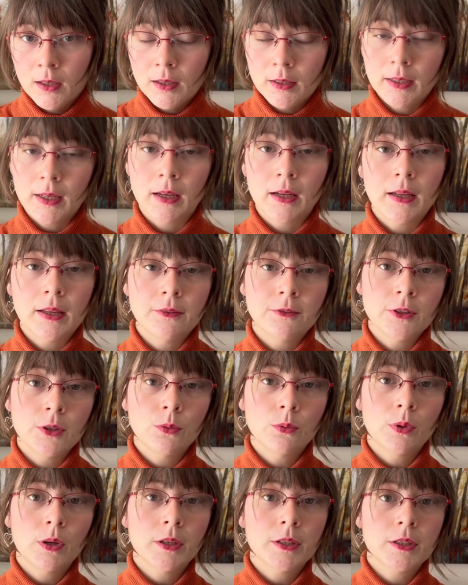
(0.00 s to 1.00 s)
Now, if you
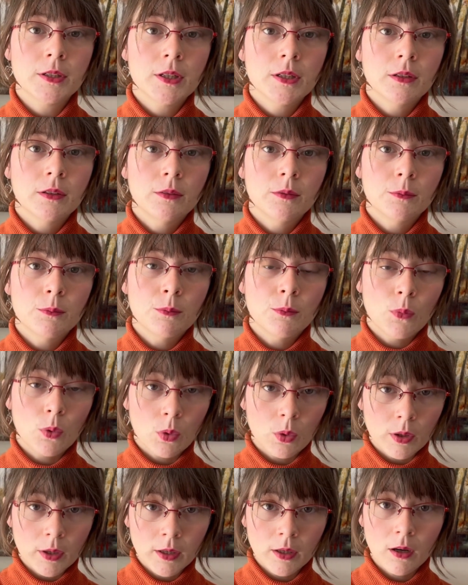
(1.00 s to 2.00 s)
want
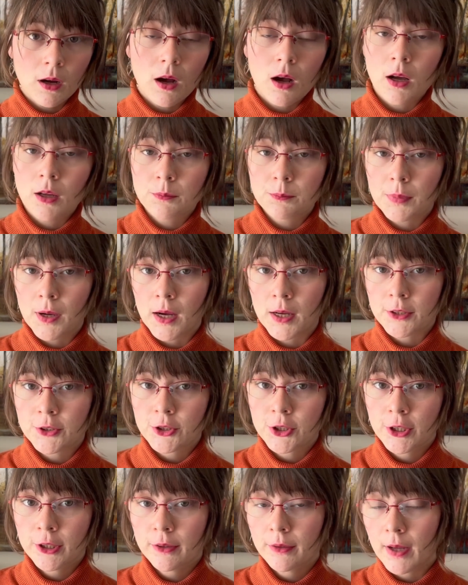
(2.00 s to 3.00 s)
more on
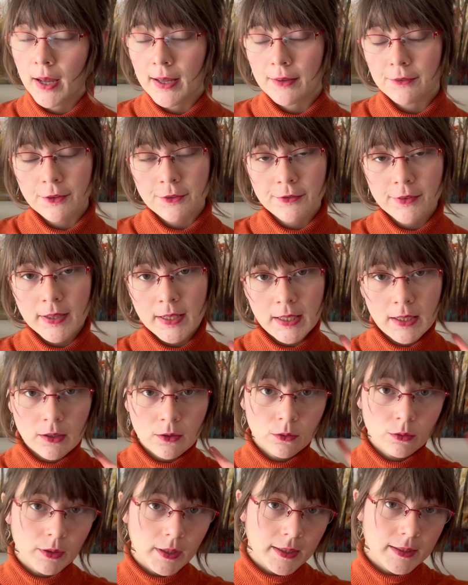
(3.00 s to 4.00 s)
posture, I have a
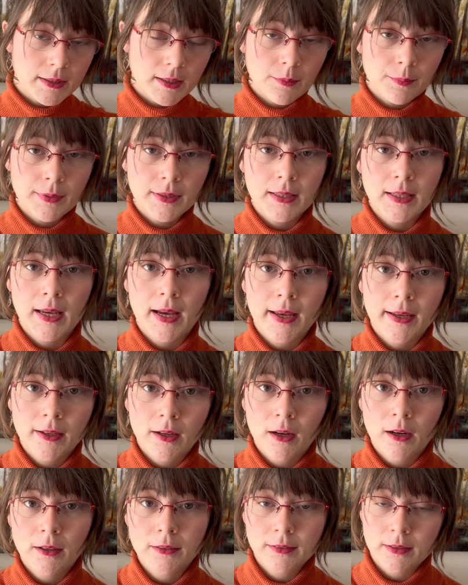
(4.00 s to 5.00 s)
video linked up in the
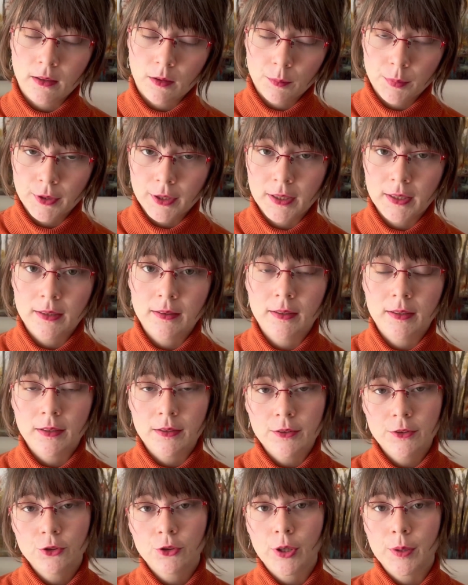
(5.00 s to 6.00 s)
iCards, and I'll put it in the
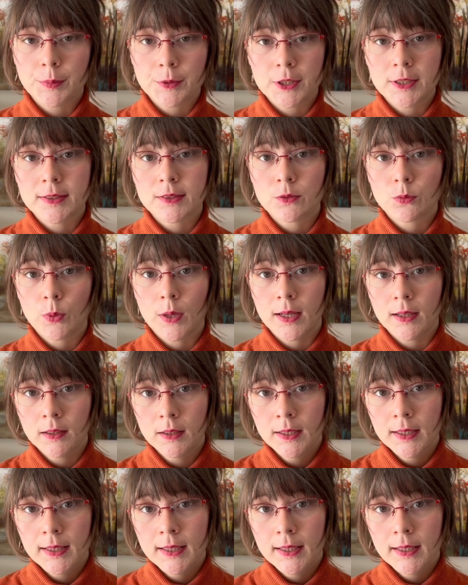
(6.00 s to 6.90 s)
description as well,